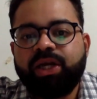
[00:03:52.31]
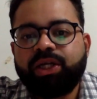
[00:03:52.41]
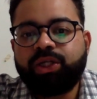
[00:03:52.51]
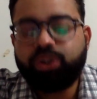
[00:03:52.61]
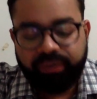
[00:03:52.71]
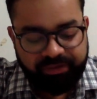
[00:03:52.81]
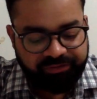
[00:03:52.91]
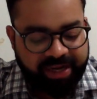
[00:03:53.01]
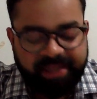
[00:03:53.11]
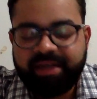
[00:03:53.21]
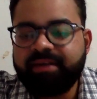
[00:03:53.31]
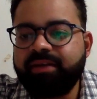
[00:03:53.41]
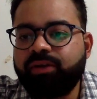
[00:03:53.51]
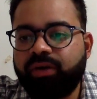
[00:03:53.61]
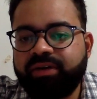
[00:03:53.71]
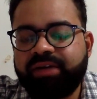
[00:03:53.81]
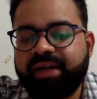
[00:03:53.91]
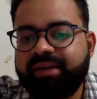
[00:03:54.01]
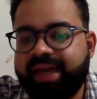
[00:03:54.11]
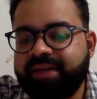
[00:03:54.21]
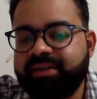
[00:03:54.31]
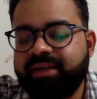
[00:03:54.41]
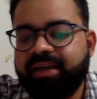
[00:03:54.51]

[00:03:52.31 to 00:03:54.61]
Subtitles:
you will find Indian Contract Act